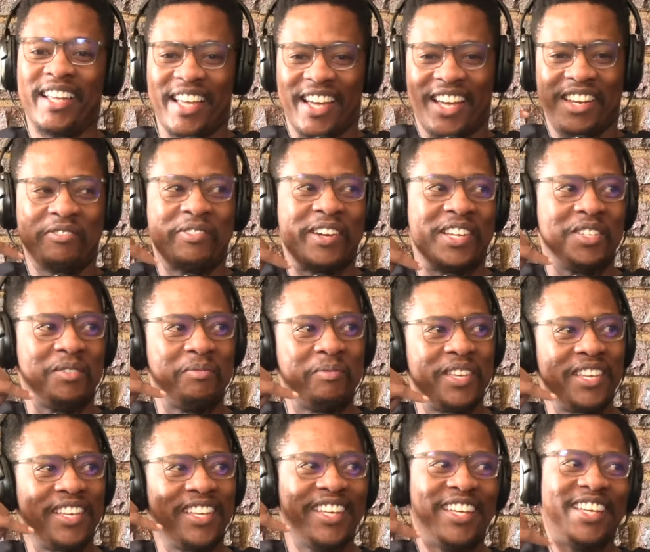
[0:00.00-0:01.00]
advise me,
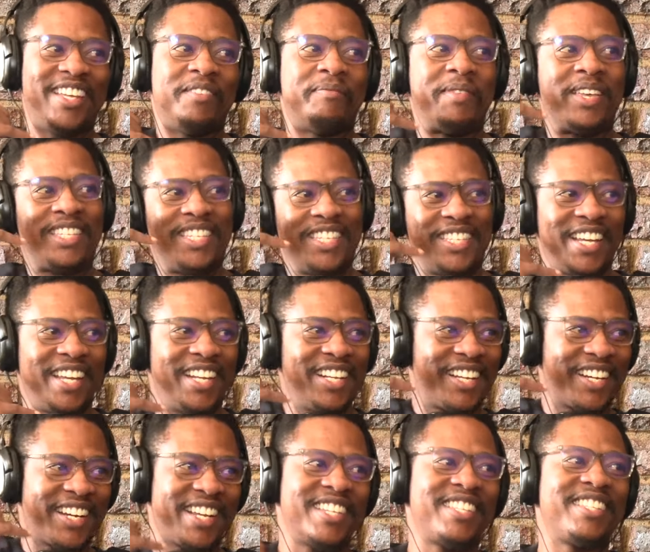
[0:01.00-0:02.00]
my sister in
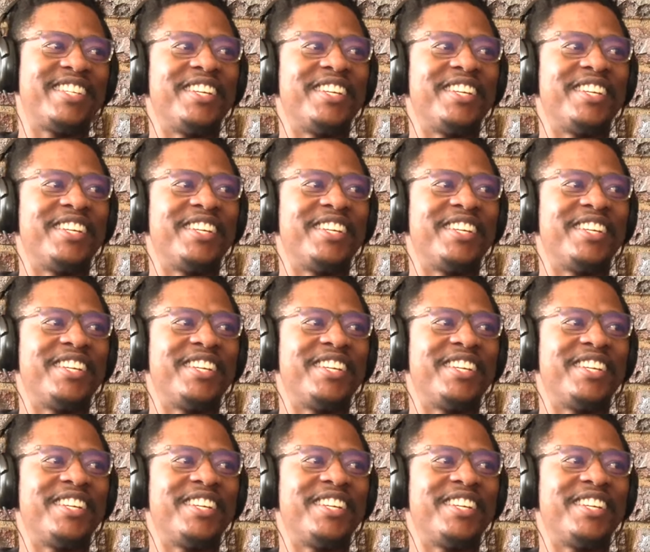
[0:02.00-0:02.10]
Christ.